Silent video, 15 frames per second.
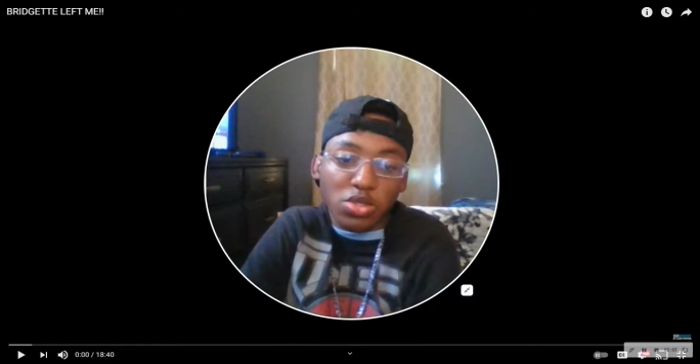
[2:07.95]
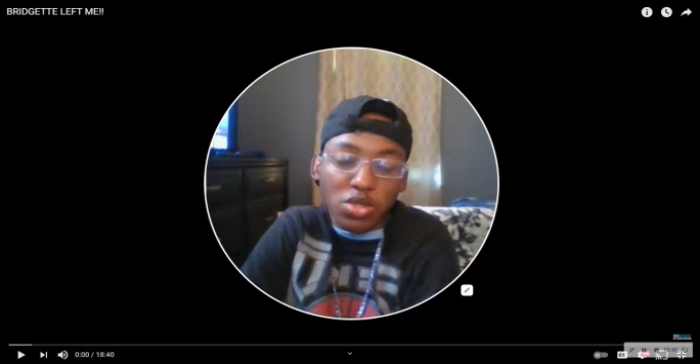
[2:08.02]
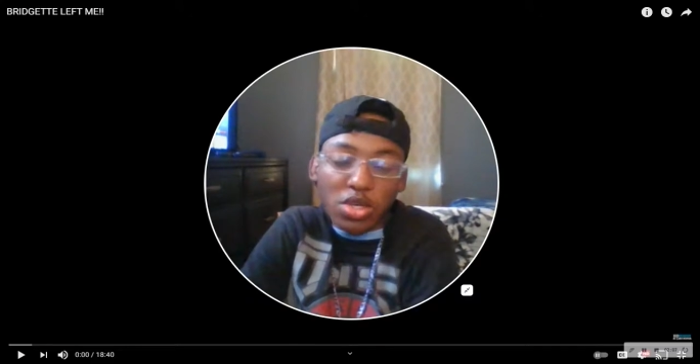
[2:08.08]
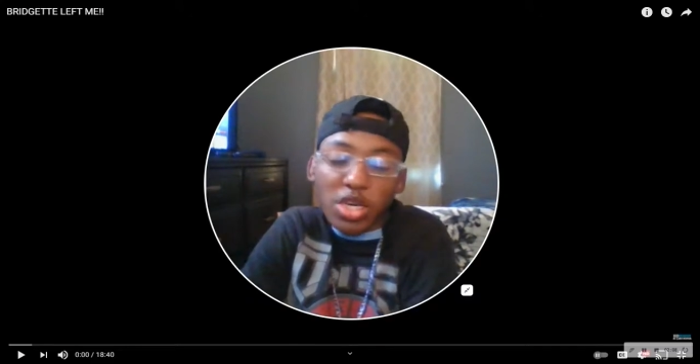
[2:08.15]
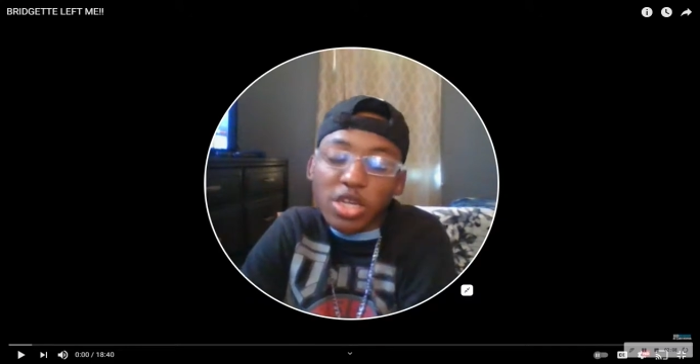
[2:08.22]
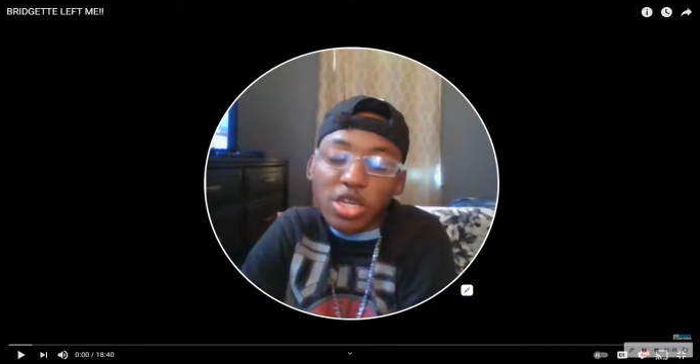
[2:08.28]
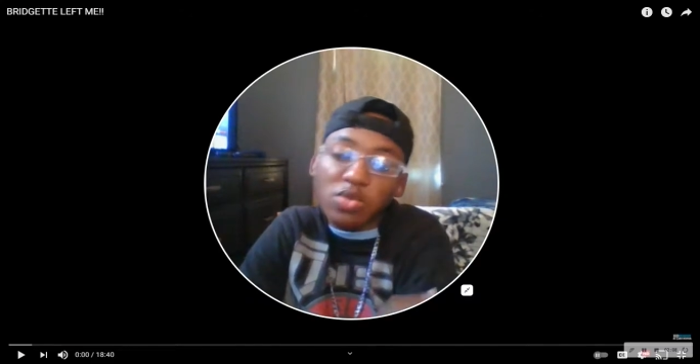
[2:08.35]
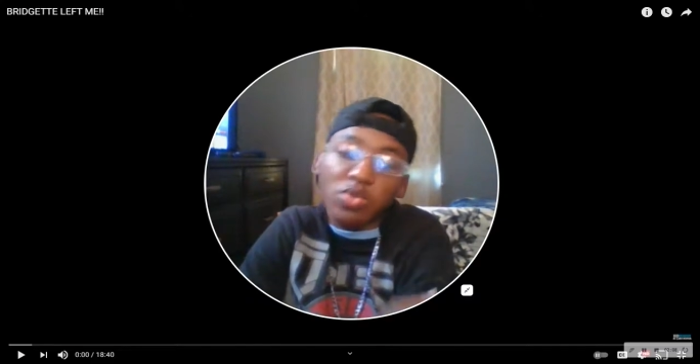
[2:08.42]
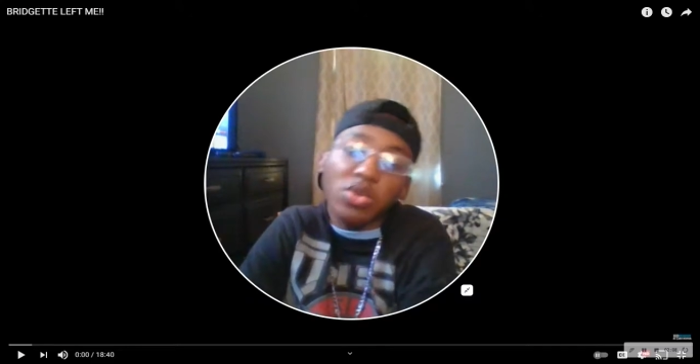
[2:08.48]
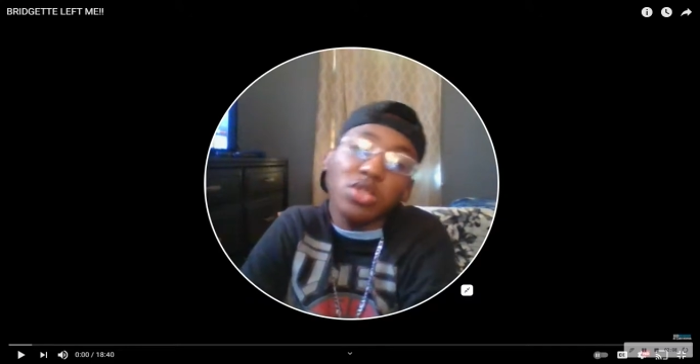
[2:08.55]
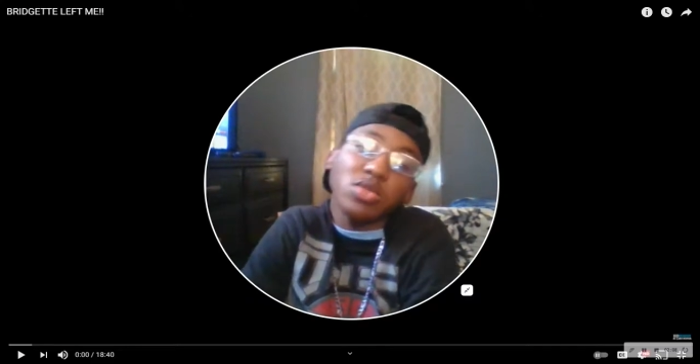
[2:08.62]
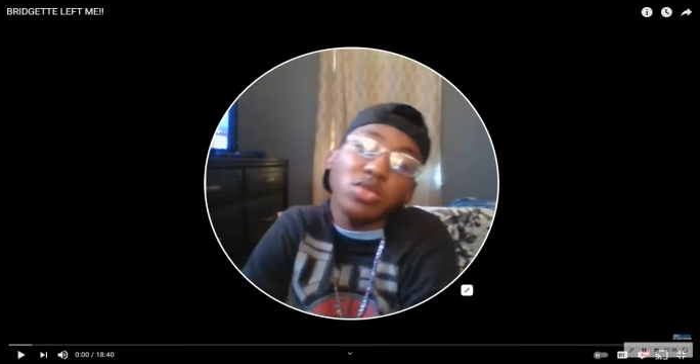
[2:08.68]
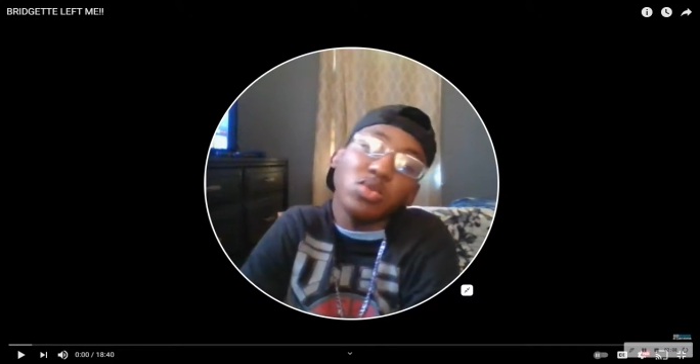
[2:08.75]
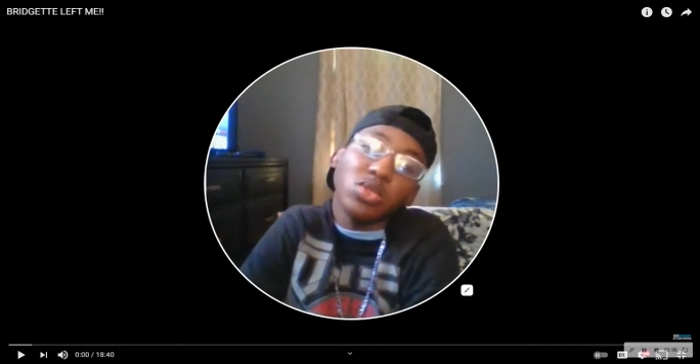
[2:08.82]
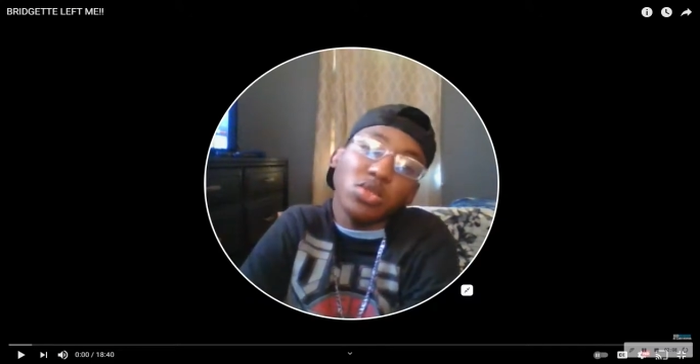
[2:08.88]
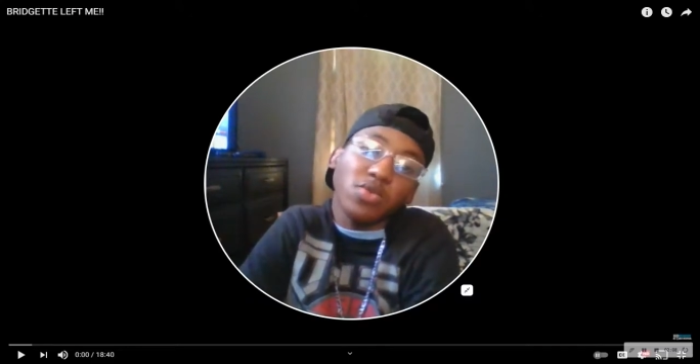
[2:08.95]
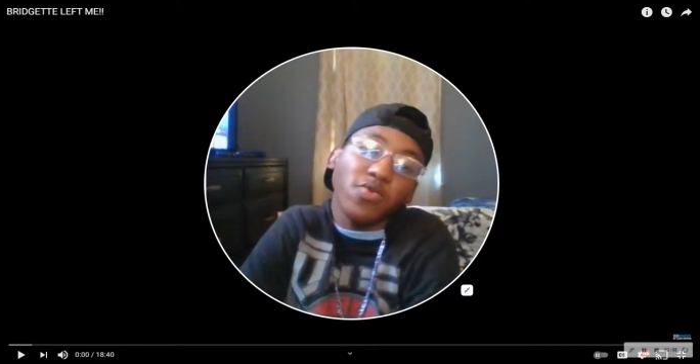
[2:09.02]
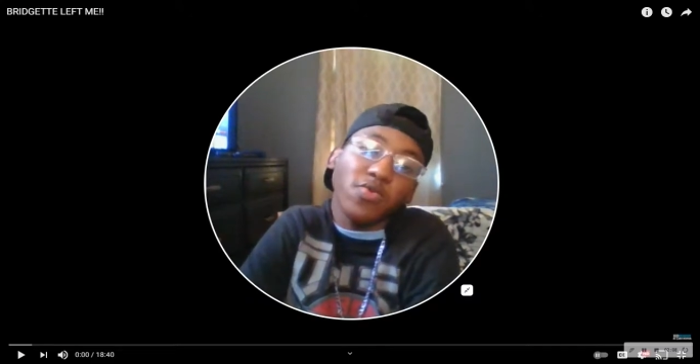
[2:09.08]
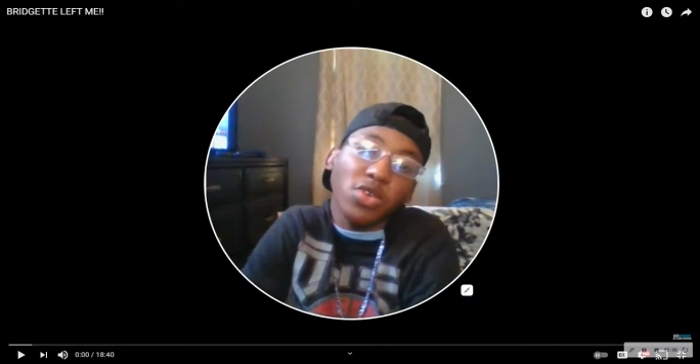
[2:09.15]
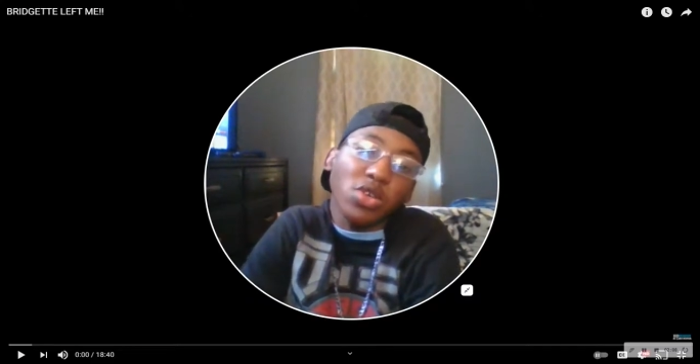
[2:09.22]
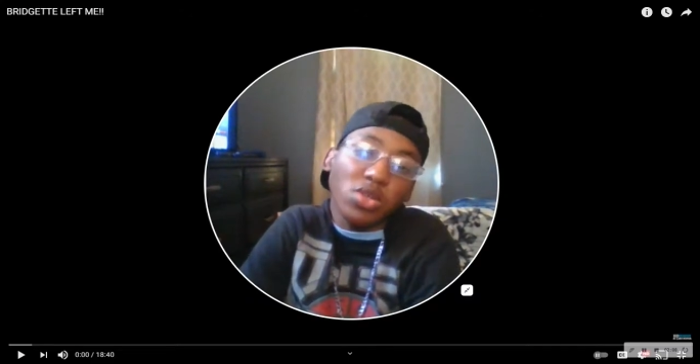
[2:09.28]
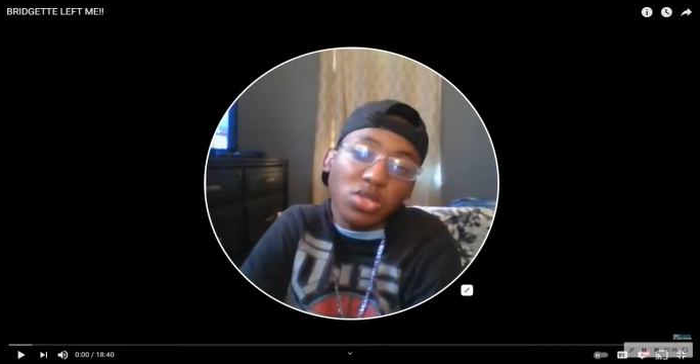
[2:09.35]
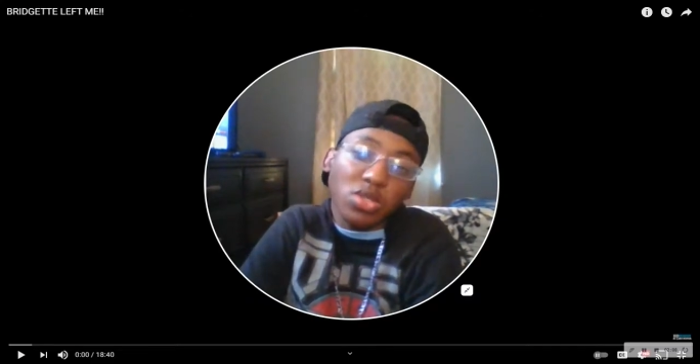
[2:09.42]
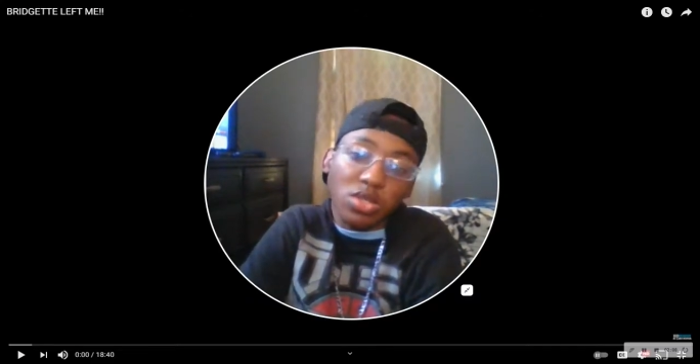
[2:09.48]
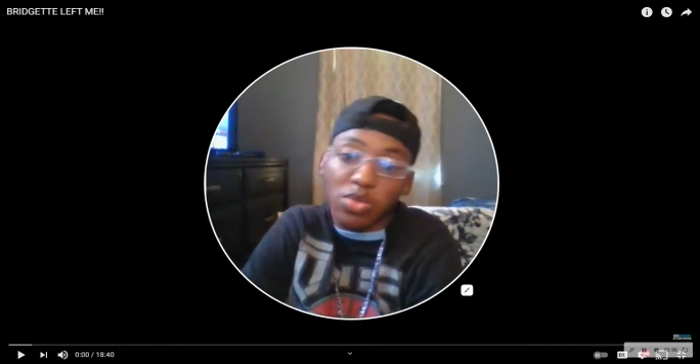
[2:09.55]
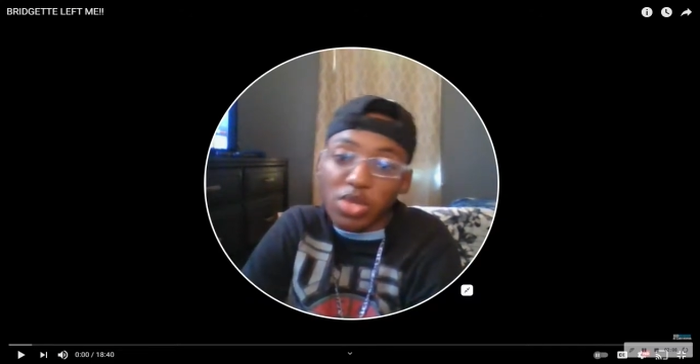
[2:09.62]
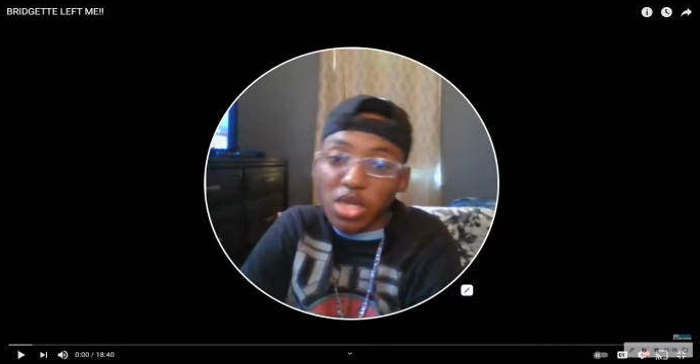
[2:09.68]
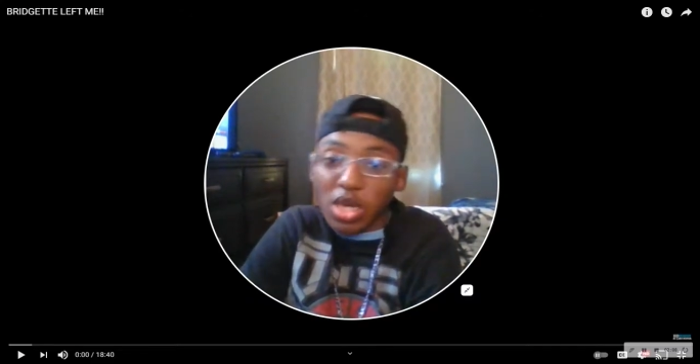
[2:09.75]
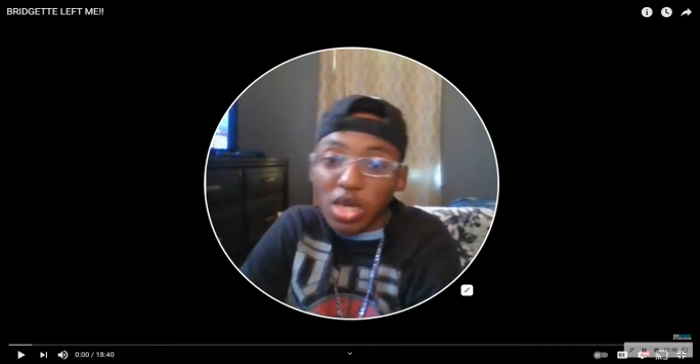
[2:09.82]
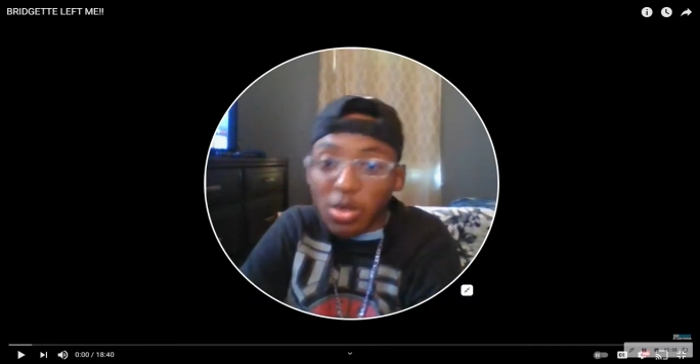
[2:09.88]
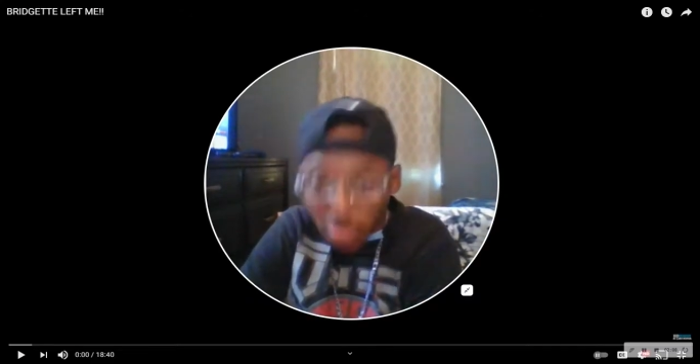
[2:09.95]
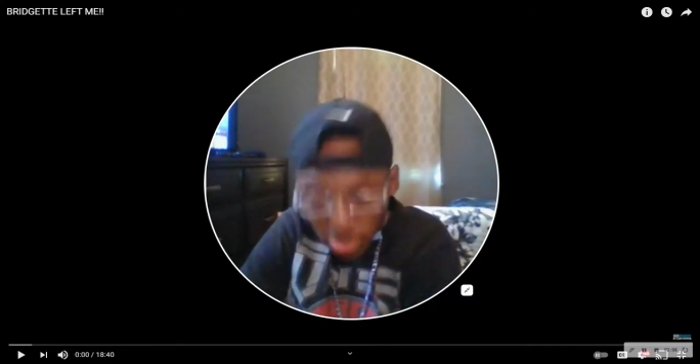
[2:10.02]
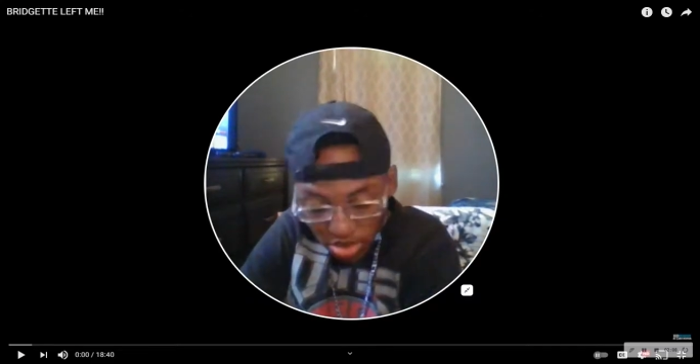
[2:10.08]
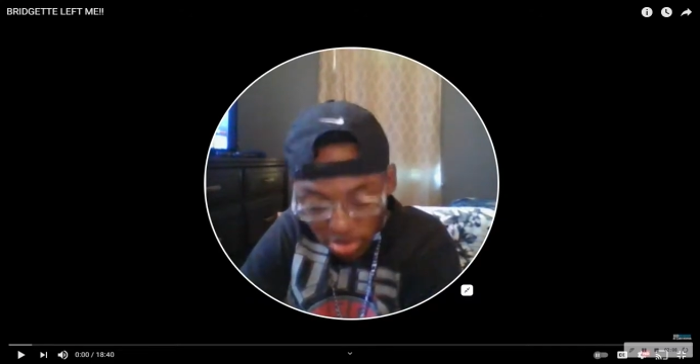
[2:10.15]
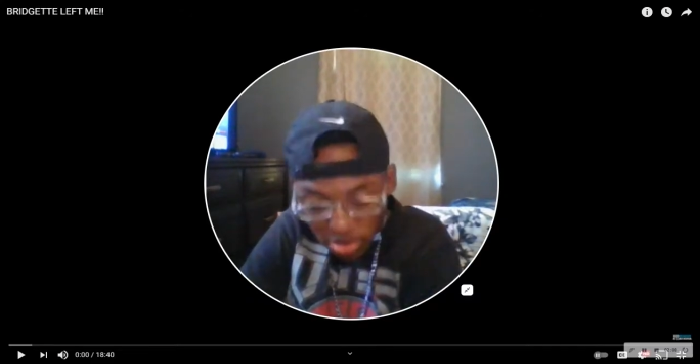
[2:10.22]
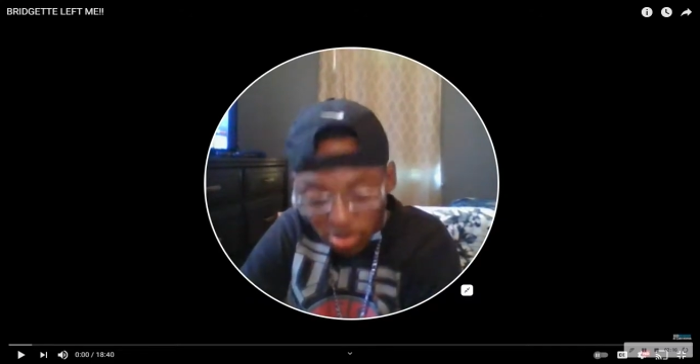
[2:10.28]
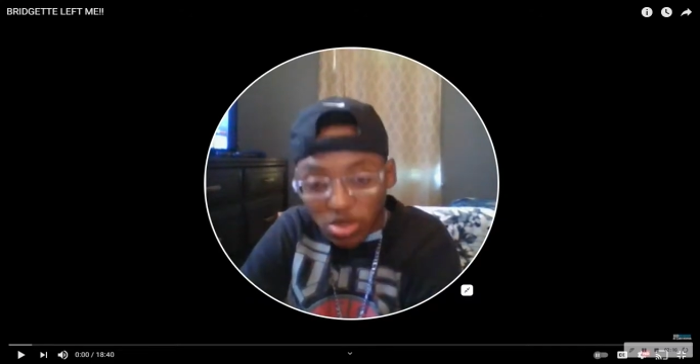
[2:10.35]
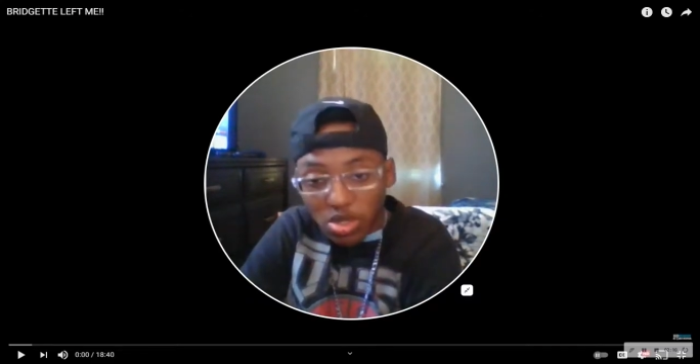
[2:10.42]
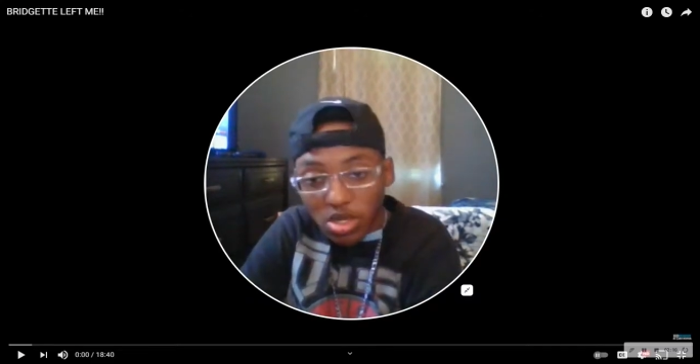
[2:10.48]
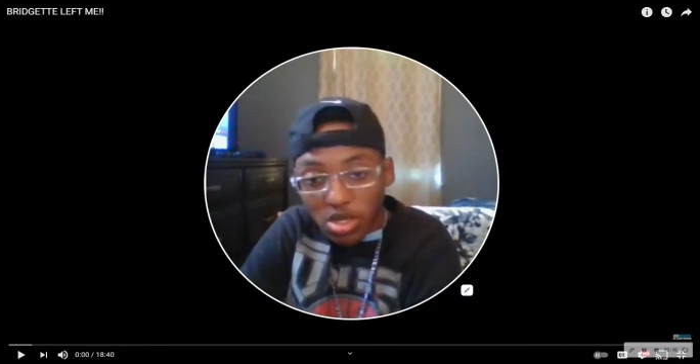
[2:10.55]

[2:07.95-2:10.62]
So you guys can watch the recent videos down below.